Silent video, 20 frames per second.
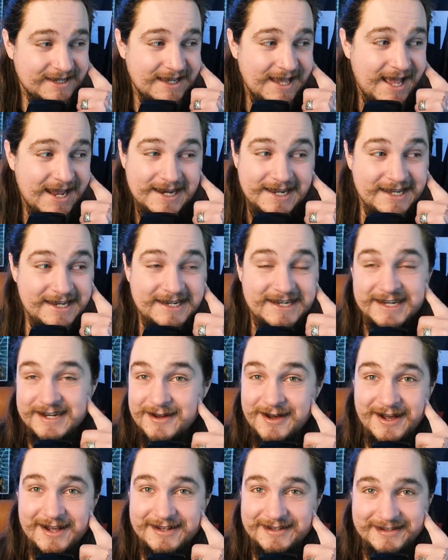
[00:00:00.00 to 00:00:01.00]
And he did
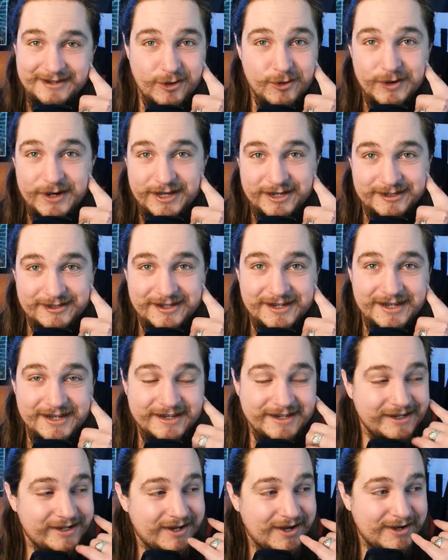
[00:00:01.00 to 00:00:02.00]
not quit. He
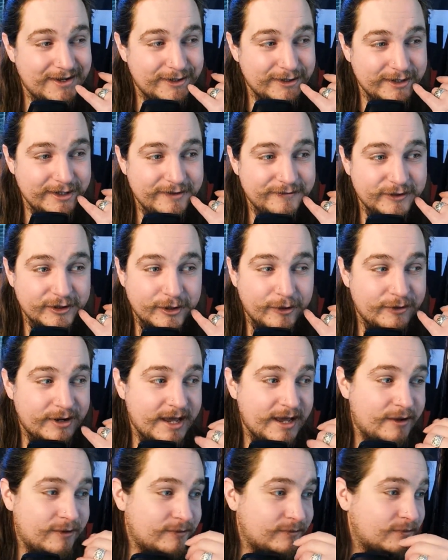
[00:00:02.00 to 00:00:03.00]
did not even go
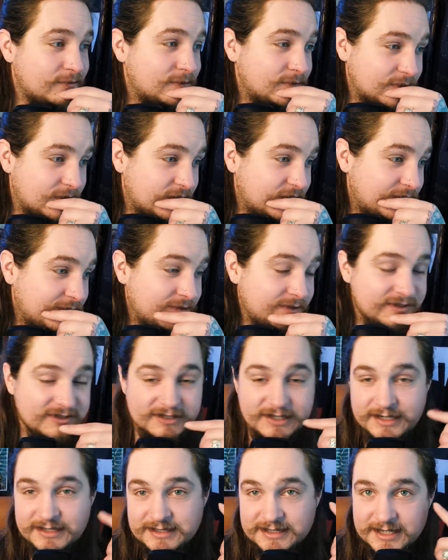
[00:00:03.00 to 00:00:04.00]
down. The dude is
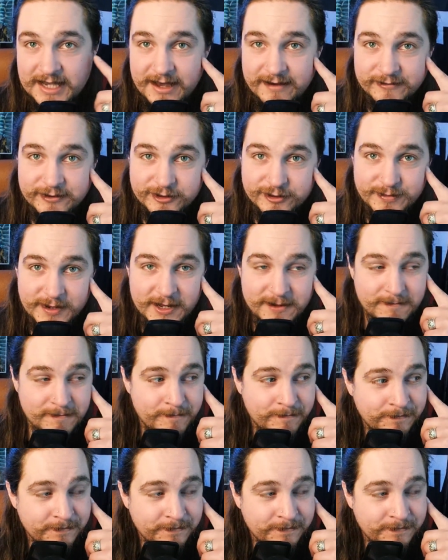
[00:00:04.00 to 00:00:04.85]
a savage, man.